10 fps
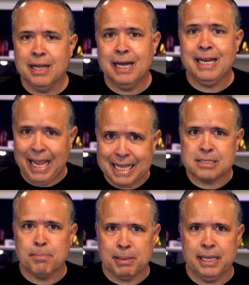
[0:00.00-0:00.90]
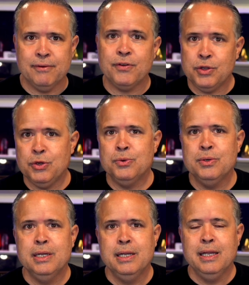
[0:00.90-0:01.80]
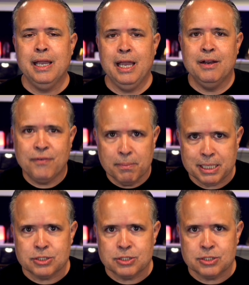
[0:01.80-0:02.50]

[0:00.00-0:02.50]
God has a plan for you and for me.